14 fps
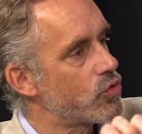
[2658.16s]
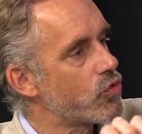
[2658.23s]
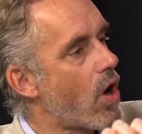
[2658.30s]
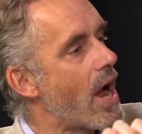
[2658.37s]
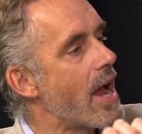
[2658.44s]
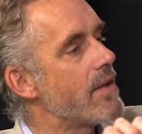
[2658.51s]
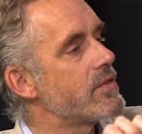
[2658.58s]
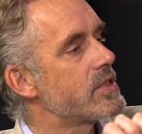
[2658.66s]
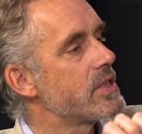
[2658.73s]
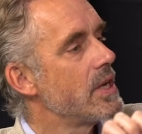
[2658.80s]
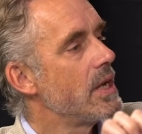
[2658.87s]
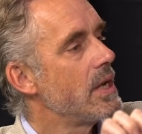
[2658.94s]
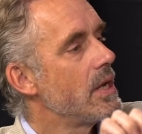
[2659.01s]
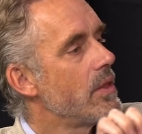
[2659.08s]
drives
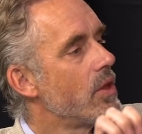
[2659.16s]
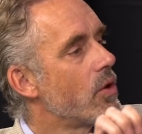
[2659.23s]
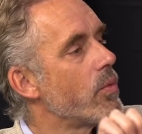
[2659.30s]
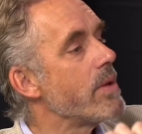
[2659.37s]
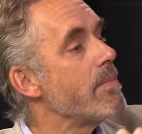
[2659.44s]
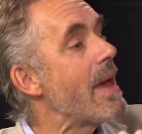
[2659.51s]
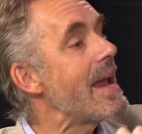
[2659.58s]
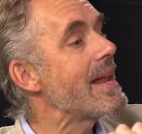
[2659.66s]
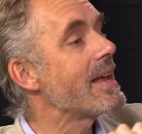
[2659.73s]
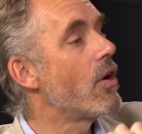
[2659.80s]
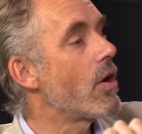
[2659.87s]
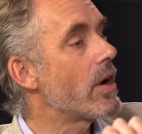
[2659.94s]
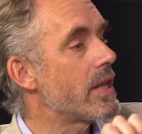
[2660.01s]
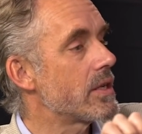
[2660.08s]
the
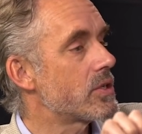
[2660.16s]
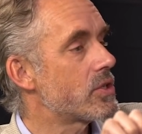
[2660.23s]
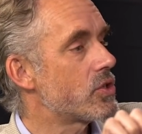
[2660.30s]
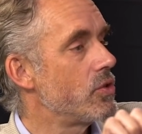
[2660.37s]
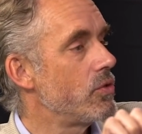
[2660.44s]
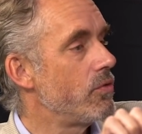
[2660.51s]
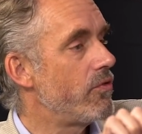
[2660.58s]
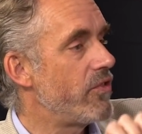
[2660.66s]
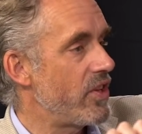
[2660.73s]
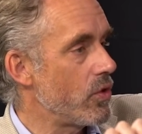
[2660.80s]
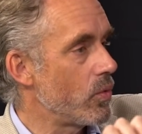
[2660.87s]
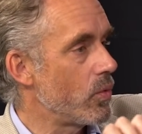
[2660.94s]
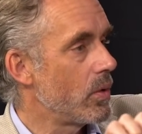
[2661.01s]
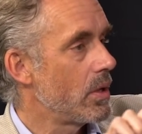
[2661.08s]
remaining audience to
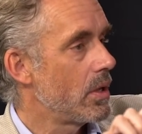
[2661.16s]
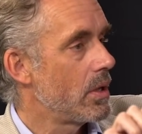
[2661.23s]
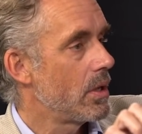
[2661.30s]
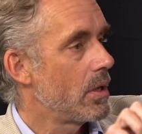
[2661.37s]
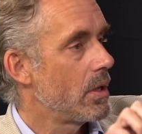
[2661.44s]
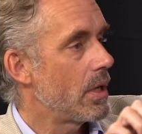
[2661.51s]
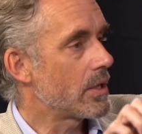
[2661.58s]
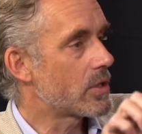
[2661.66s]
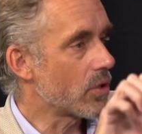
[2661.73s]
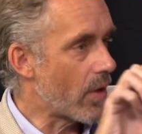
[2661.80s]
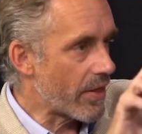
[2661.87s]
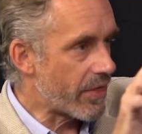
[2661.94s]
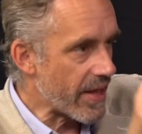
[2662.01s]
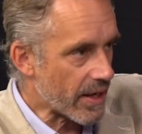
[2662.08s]
view. And
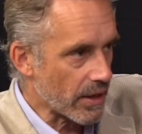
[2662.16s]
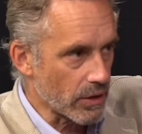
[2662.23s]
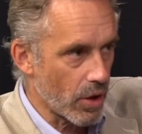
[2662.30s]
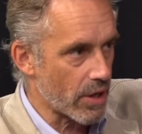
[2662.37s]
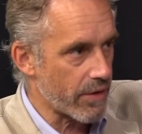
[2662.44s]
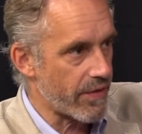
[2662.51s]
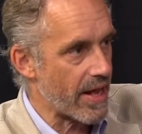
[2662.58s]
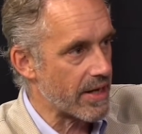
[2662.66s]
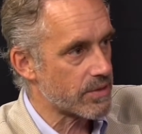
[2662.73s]
so I think a lot of